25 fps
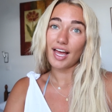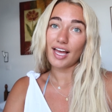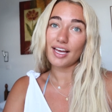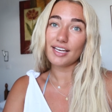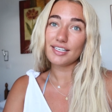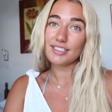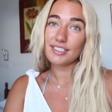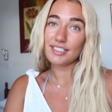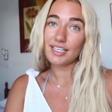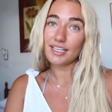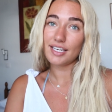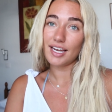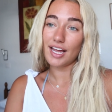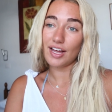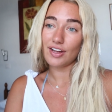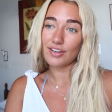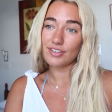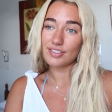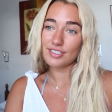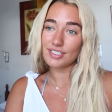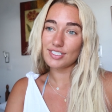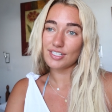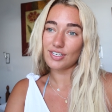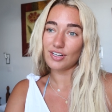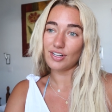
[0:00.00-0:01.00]
I stayed out
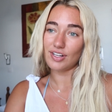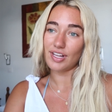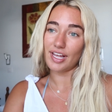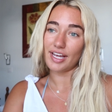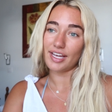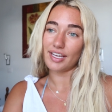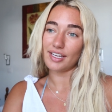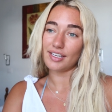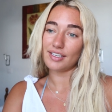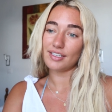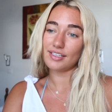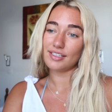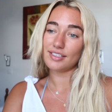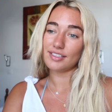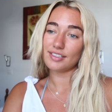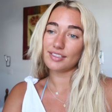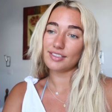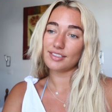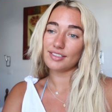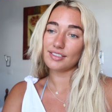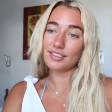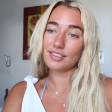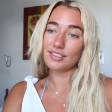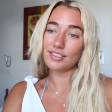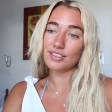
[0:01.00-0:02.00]
until like
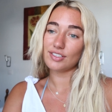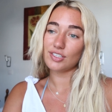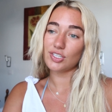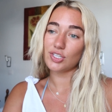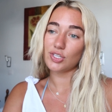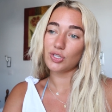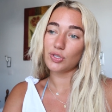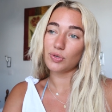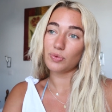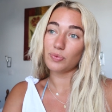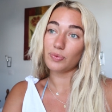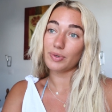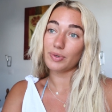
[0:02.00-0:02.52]
we chose chaos.